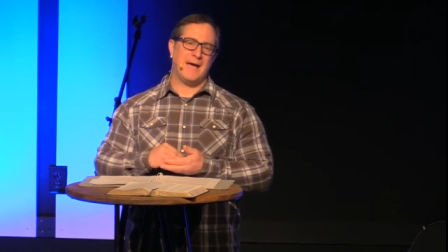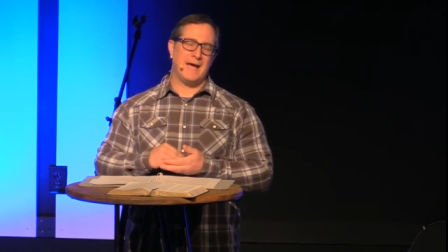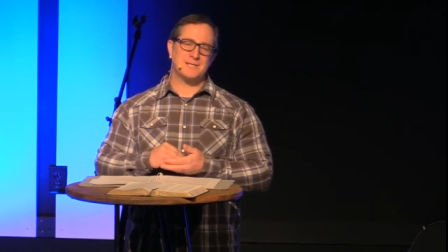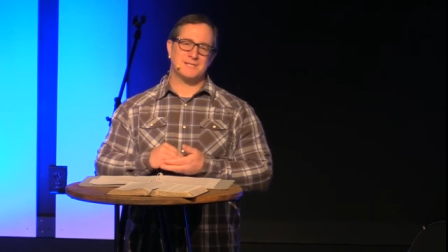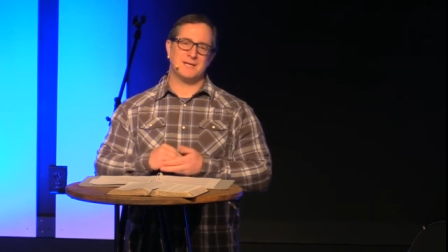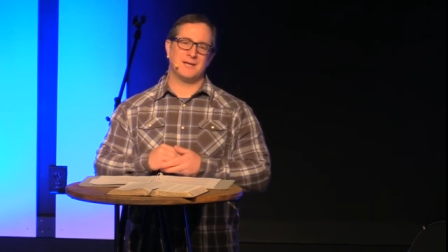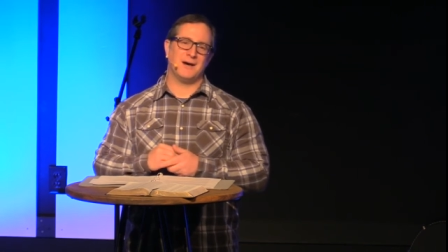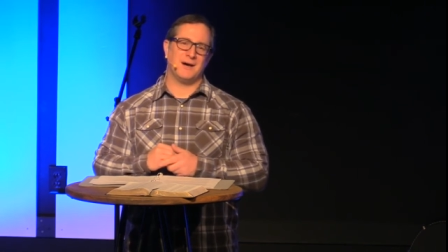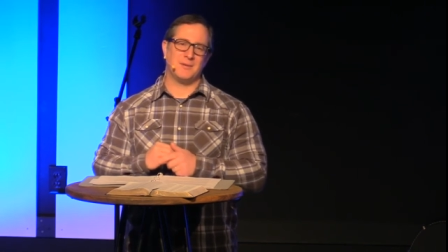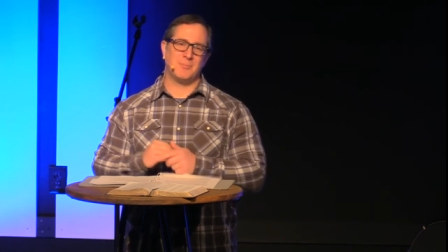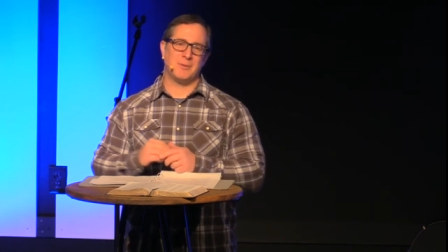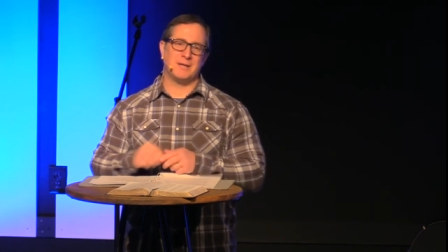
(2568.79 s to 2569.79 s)
asking
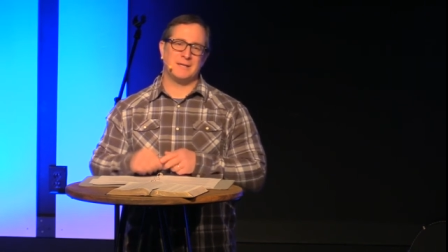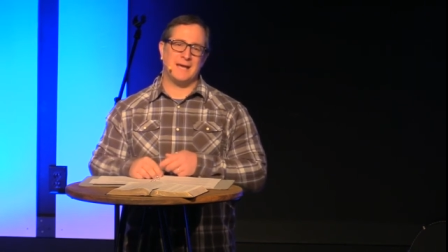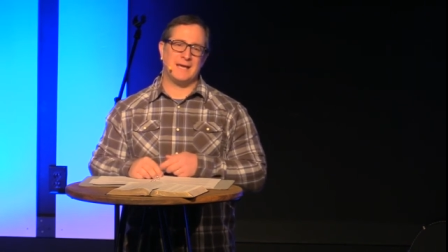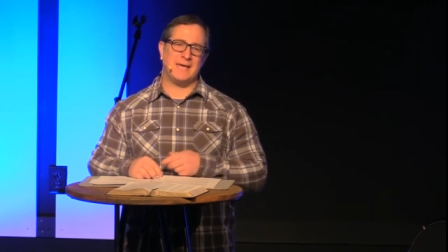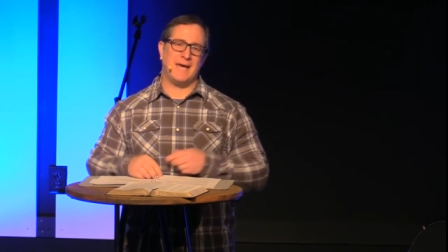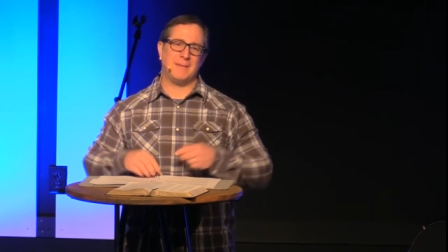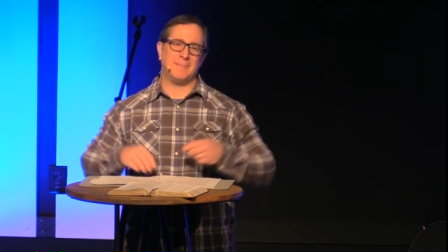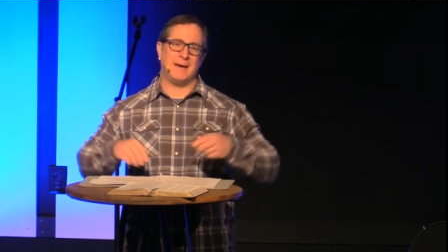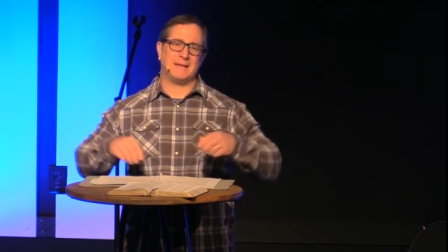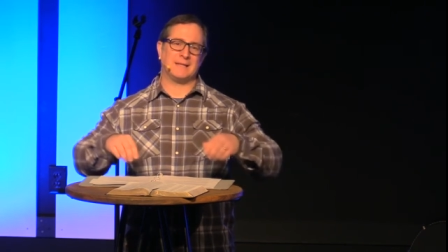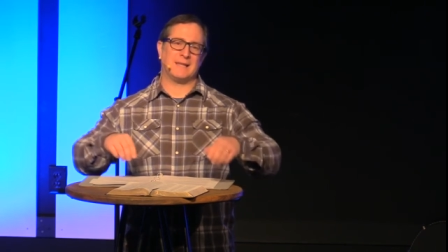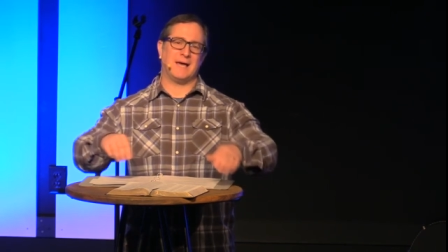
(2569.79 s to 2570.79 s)
God to bring that cat
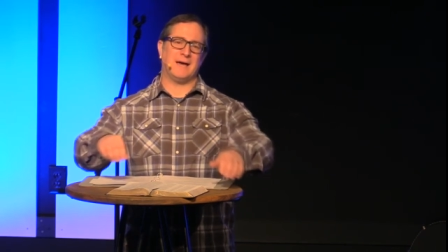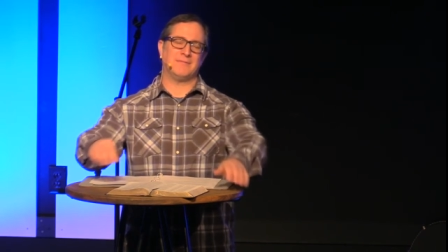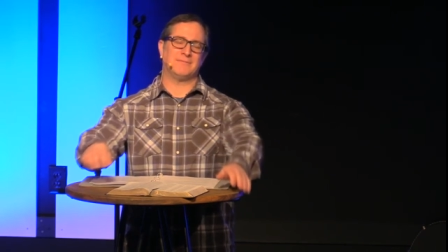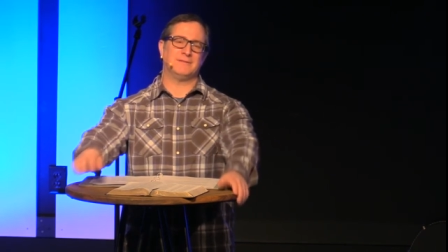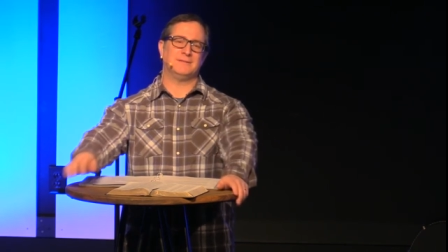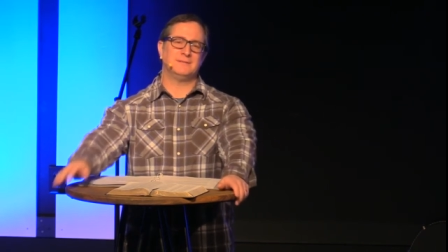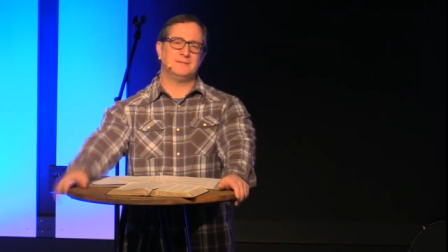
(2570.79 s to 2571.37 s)
back to life.